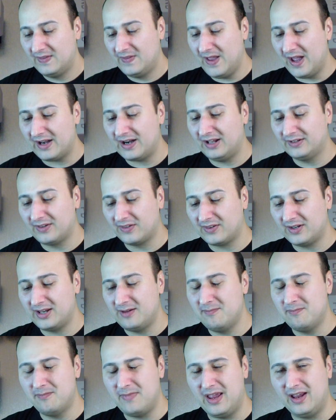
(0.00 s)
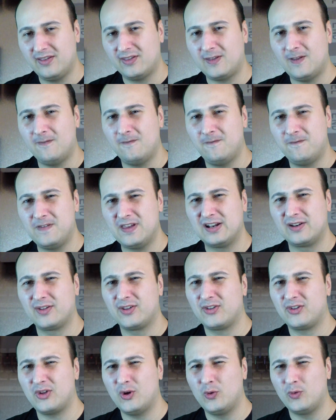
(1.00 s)
That honestly makes them feel
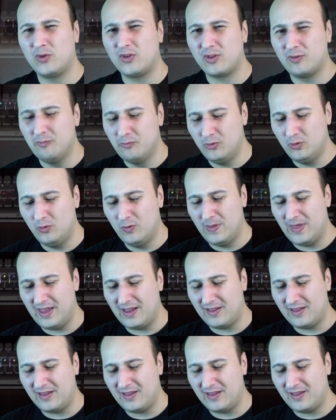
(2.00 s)
so smooth.